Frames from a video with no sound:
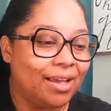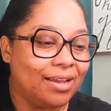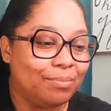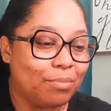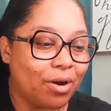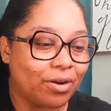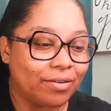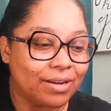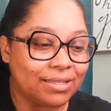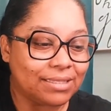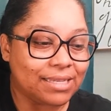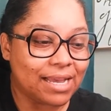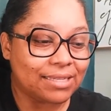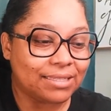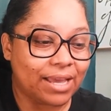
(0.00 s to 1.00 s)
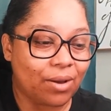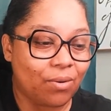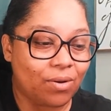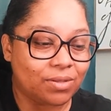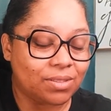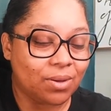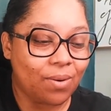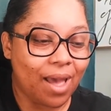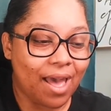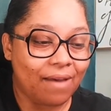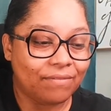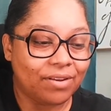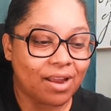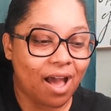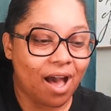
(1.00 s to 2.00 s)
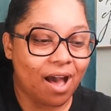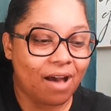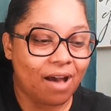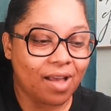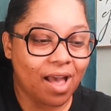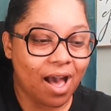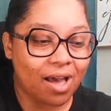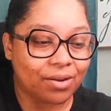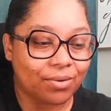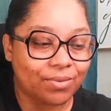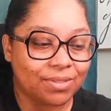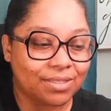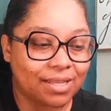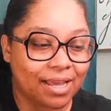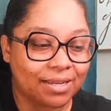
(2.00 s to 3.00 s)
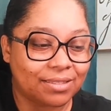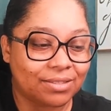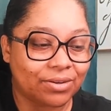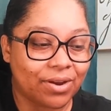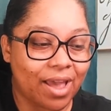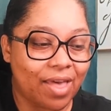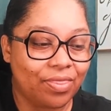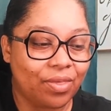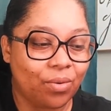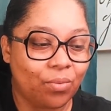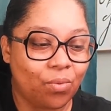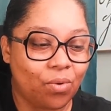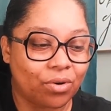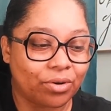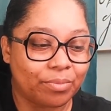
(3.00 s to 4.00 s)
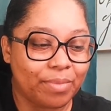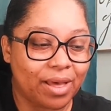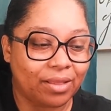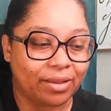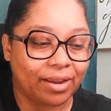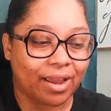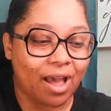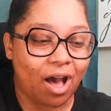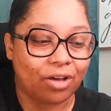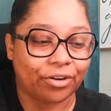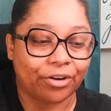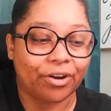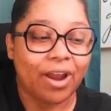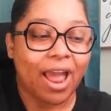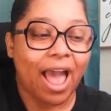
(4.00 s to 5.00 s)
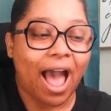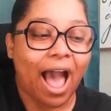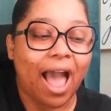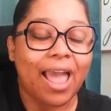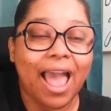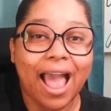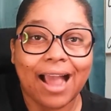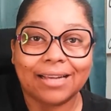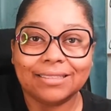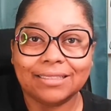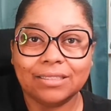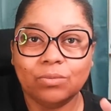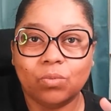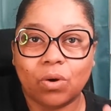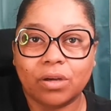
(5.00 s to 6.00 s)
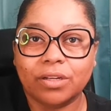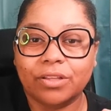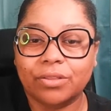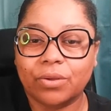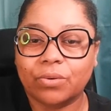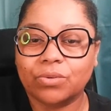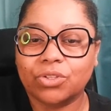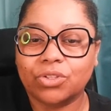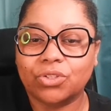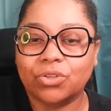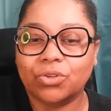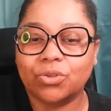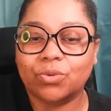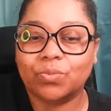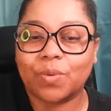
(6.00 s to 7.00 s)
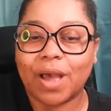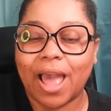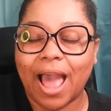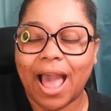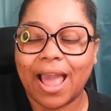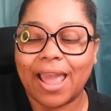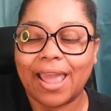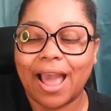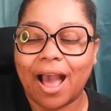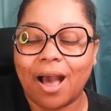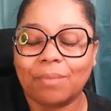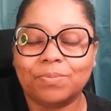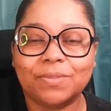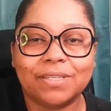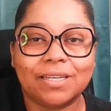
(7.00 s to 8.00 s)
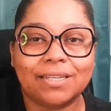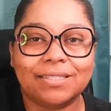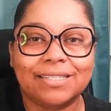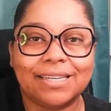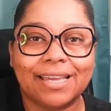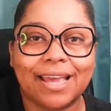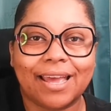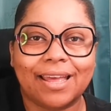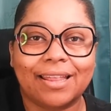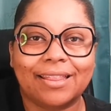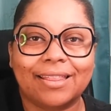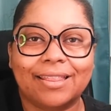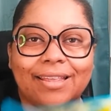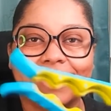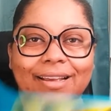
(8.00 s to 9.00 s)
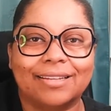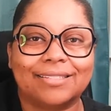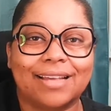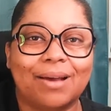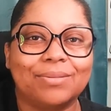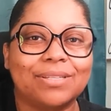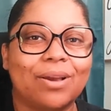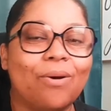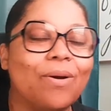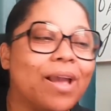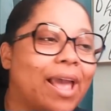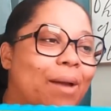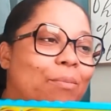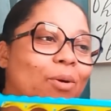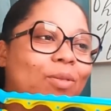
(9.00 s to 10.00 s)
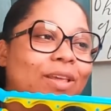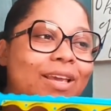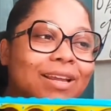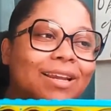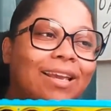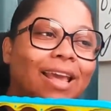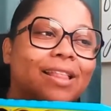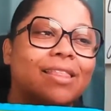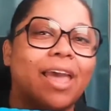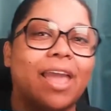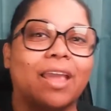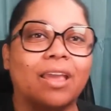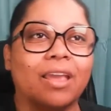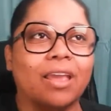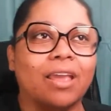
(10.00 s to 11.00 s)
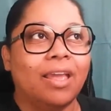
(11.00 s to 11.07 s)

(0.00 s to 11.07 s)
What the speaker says: Margaret says they also have an avocado slicer and the watermelon cutter. I actually wanted those two, but I opted to get this. I was like, okay, I'm only going to get like